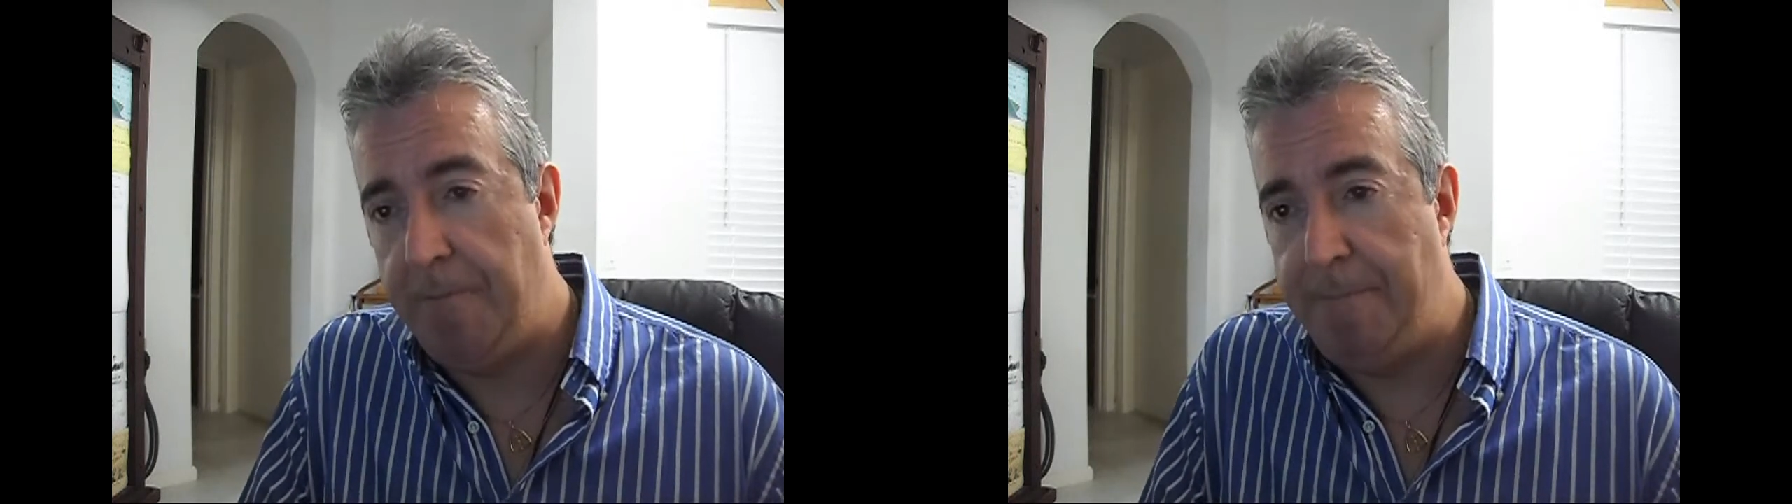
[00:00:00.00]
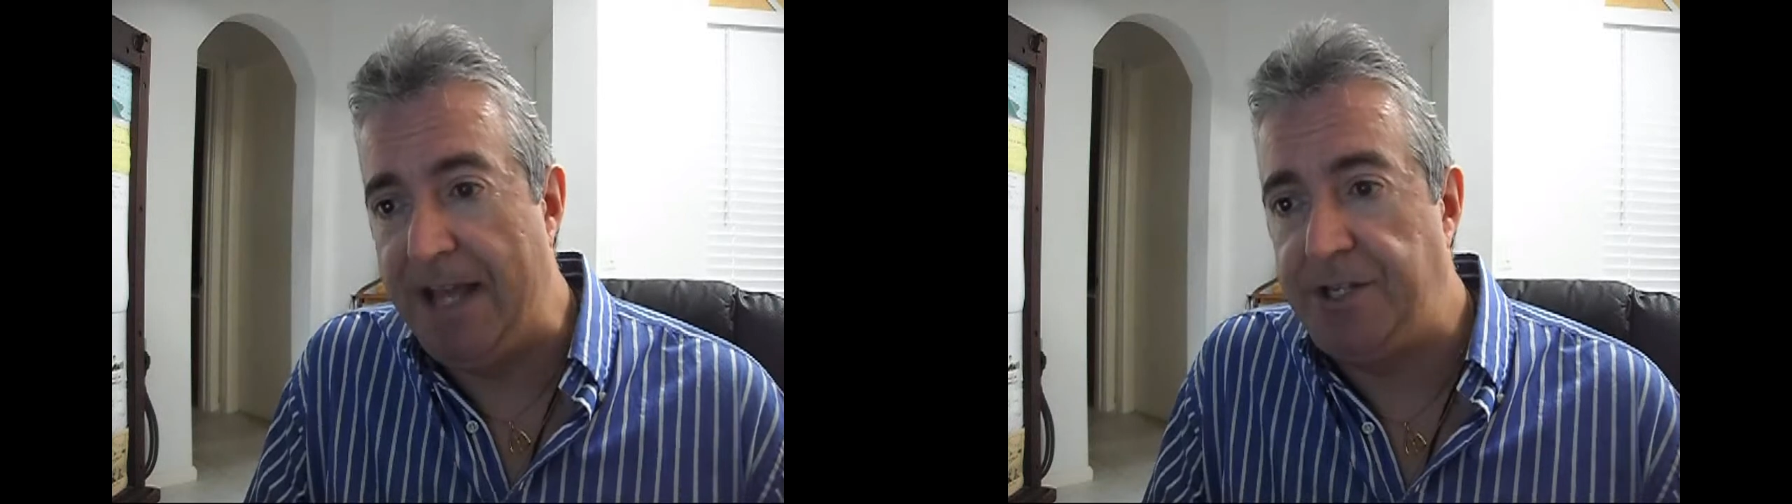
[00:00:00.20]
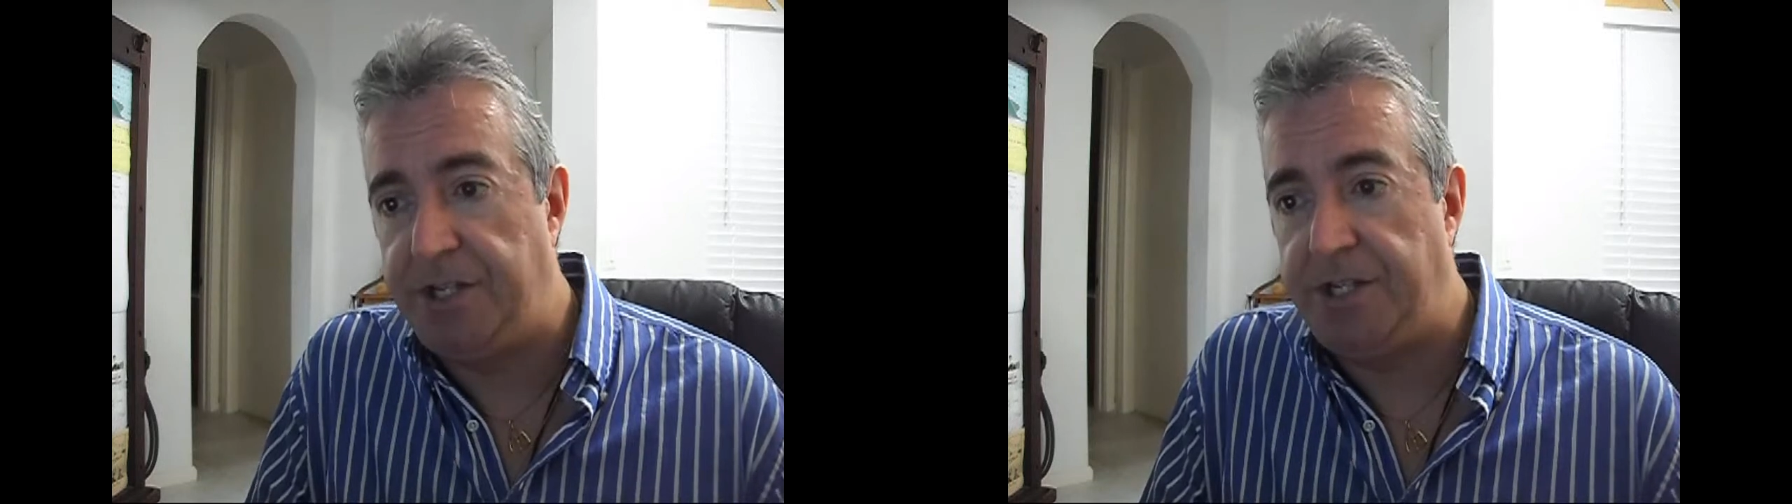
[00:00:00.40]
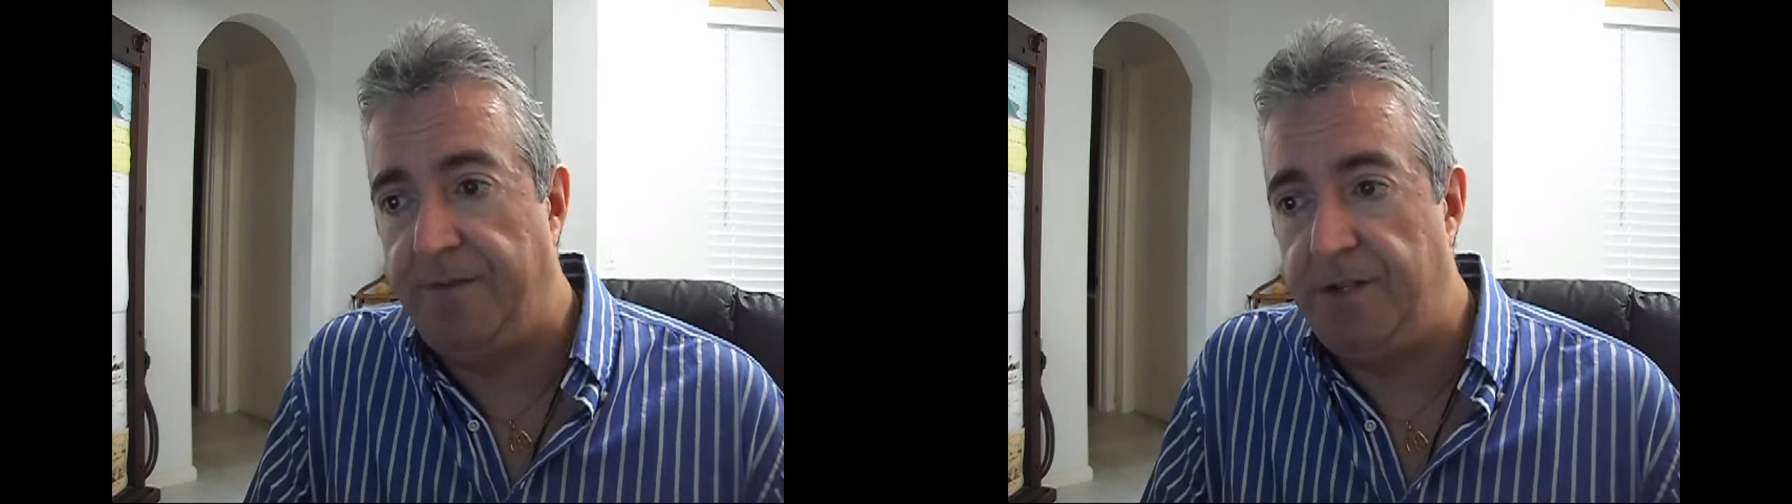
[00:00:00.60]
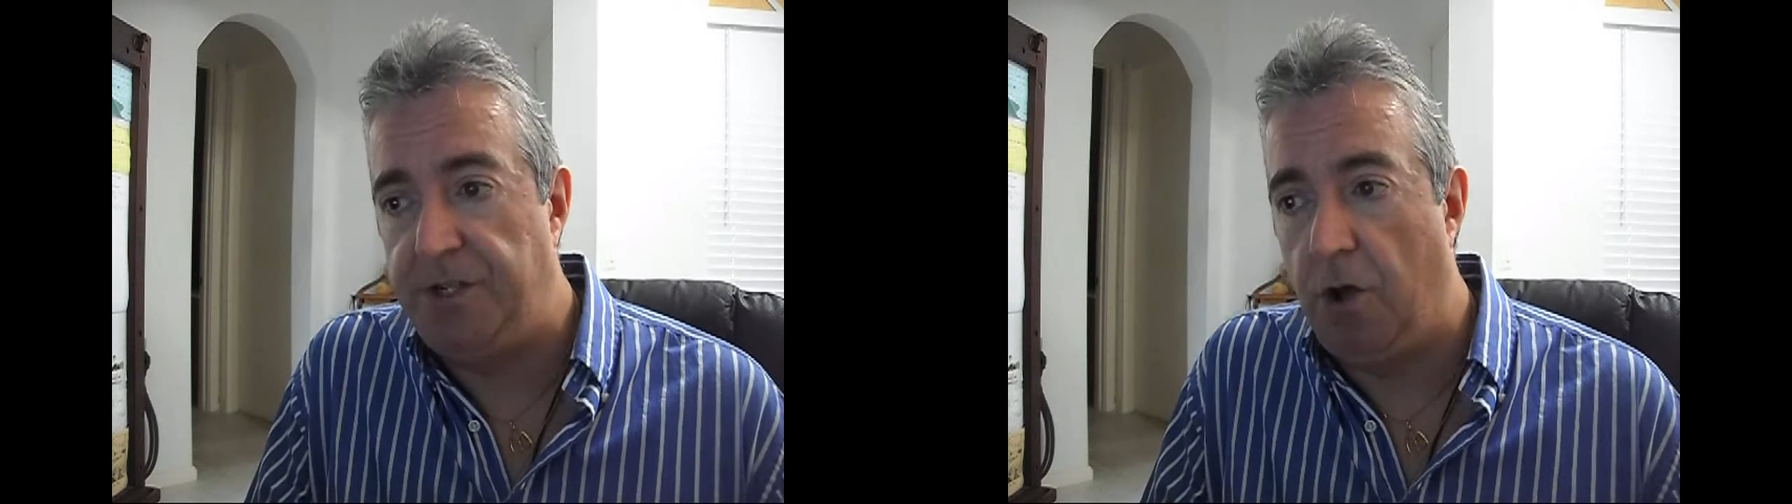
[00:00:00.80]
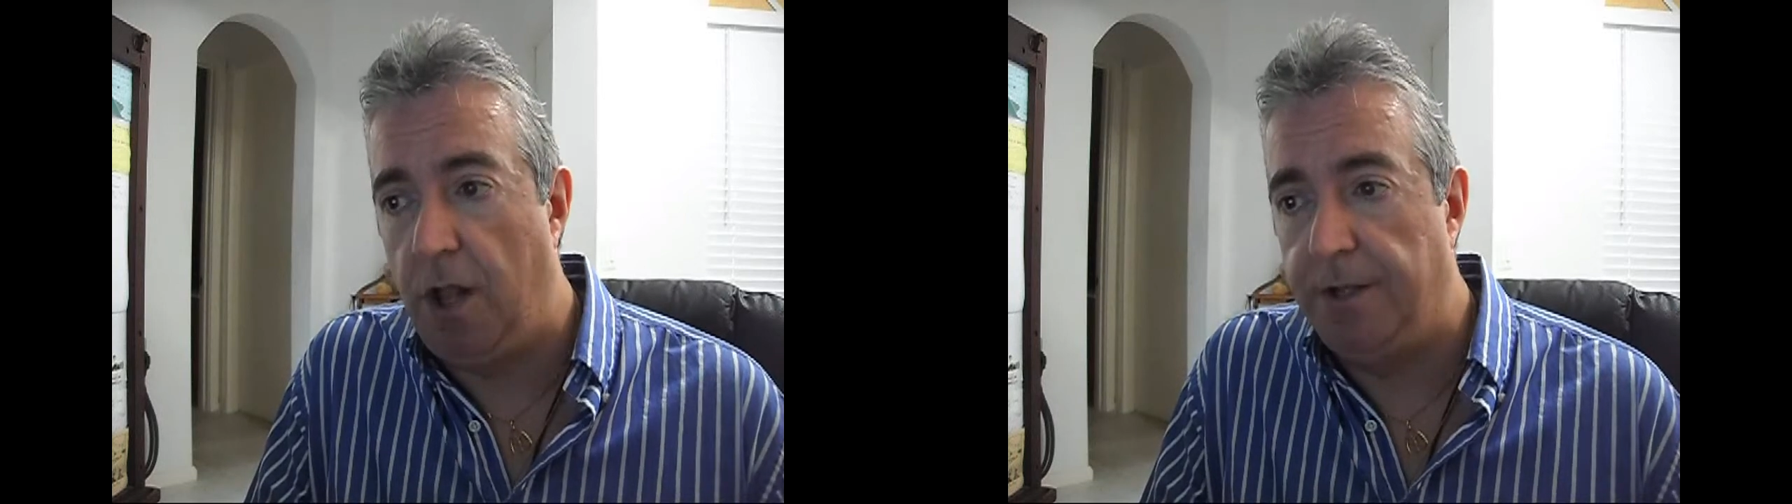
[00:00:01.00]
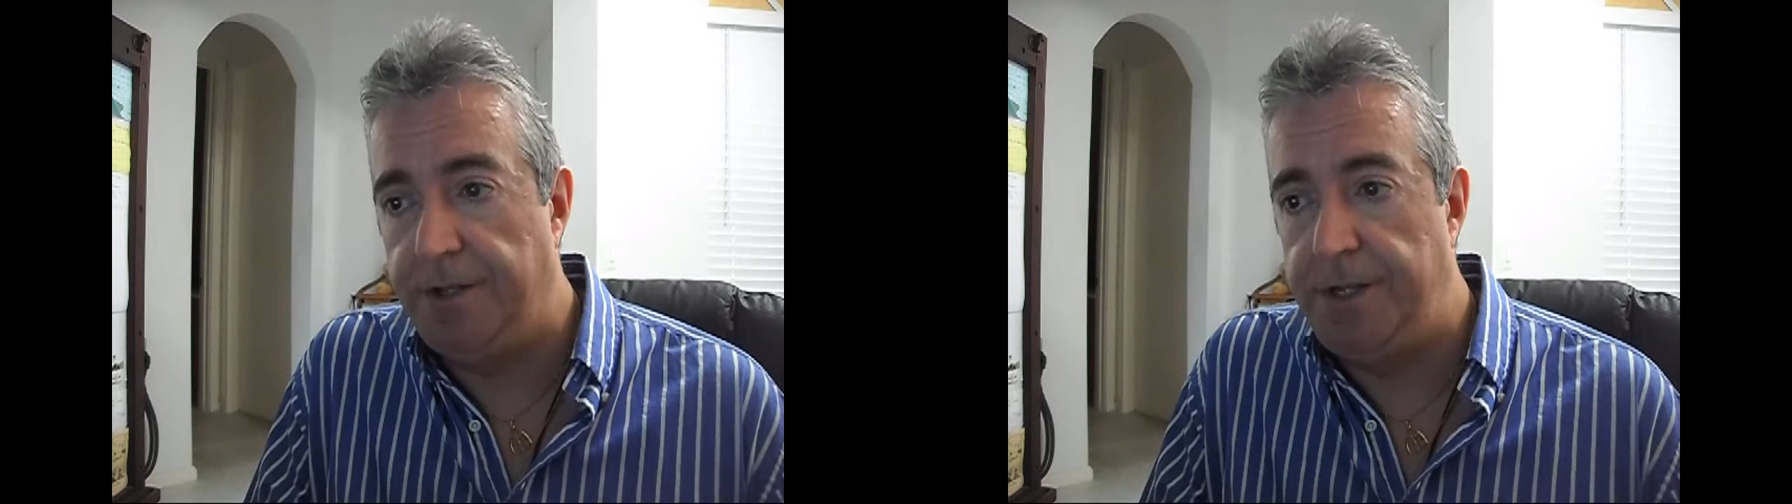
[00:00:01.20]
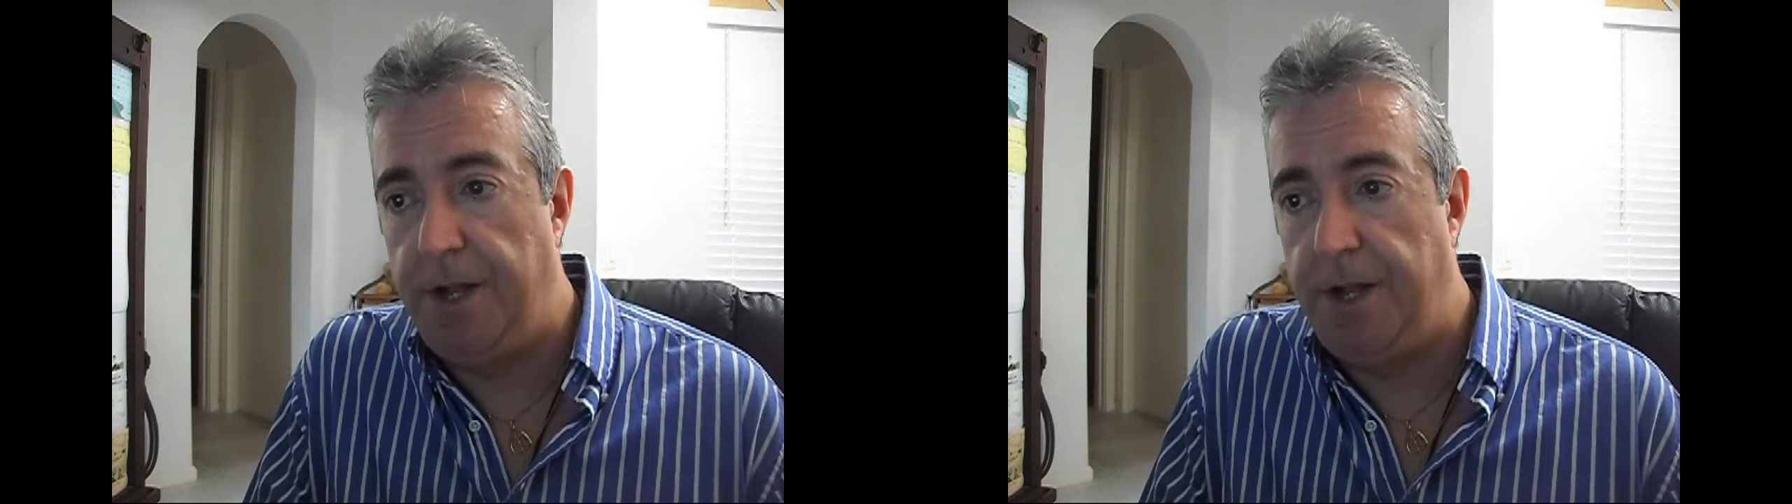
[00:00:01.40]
the basis of it all,